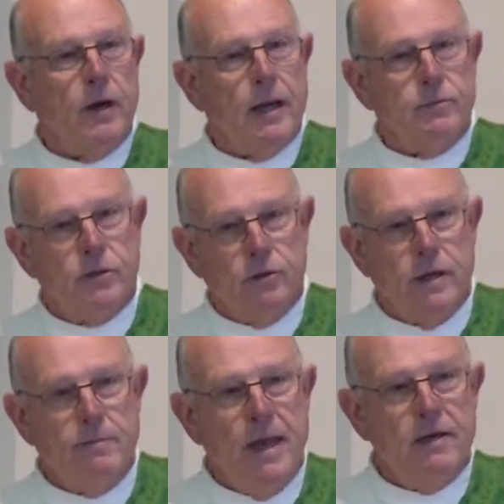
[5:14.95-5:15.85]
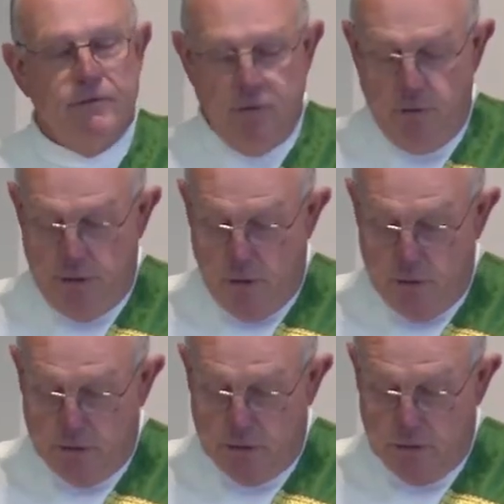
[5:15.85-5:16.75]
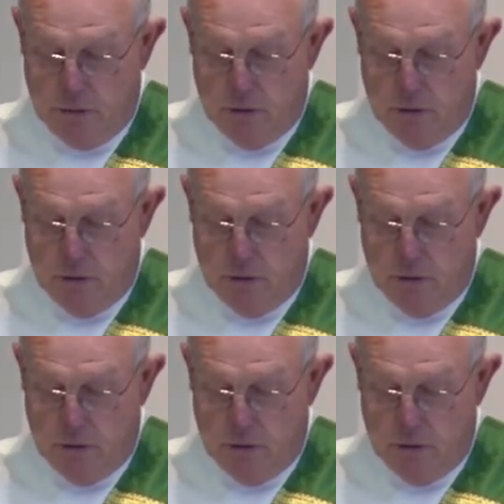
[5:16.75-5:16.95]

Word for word: and I'm sure he made a few of those,